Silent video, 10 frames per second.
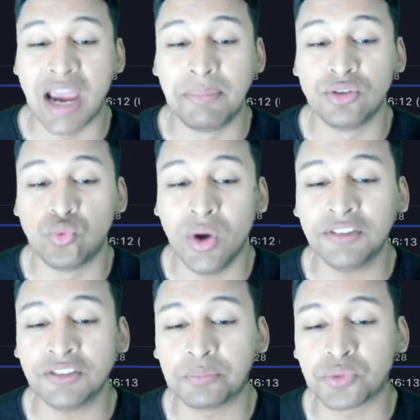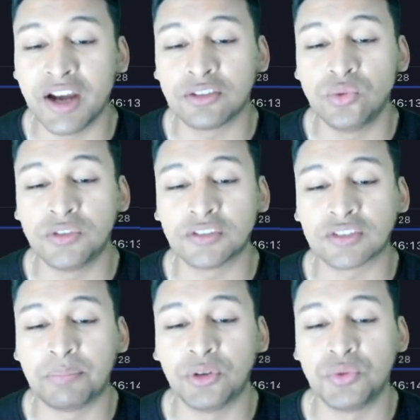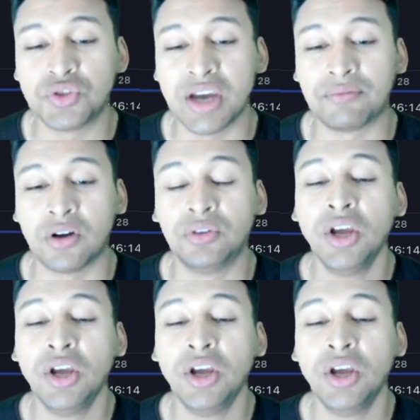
I mean, once the price loses the support which you have around